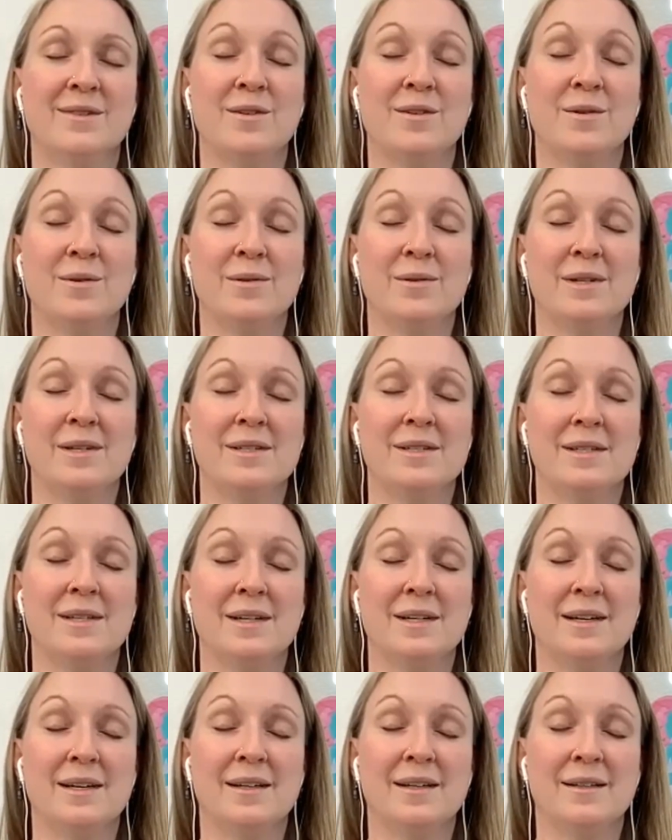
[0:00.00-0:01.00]

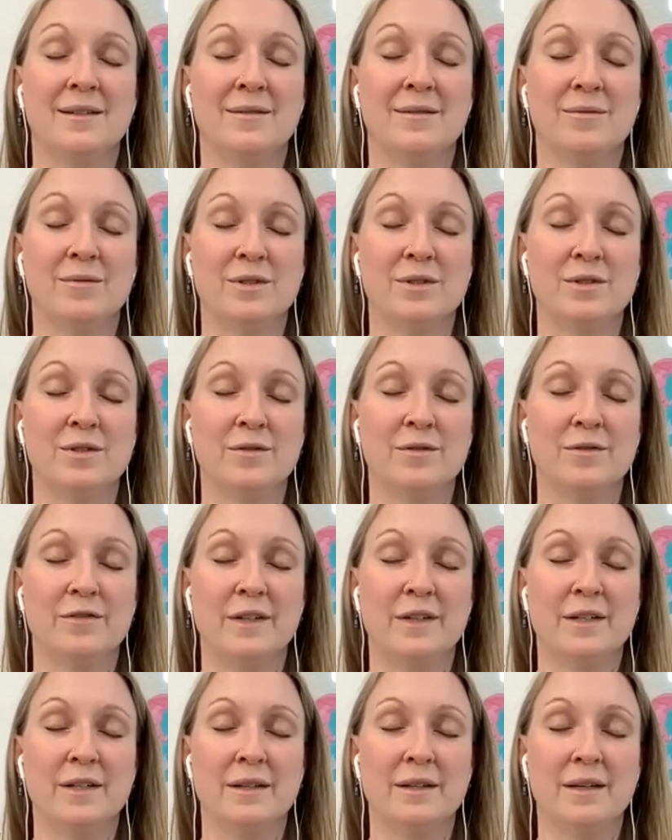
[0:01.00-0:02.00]
Noticing what you're
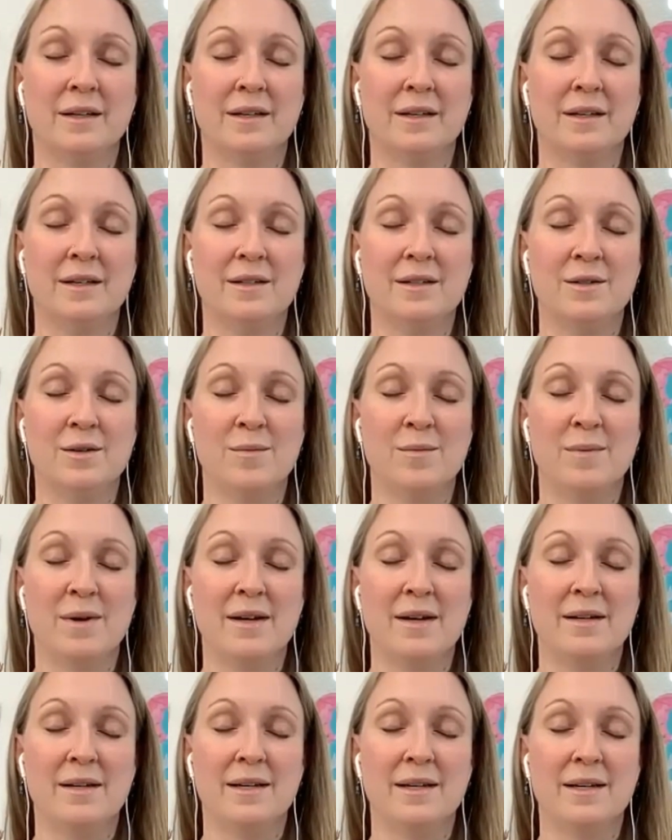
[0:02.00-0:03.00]
feeling in your
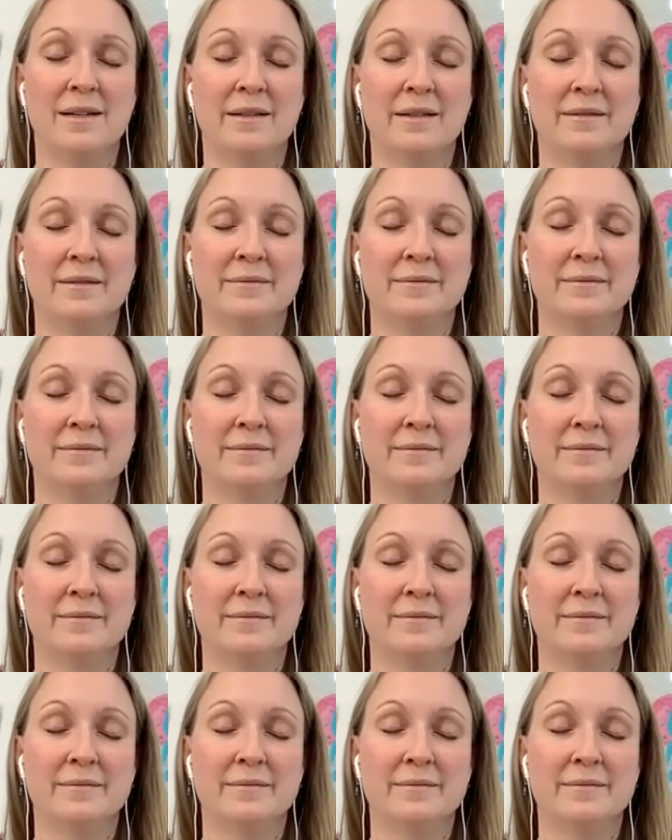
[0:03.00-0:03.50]
body.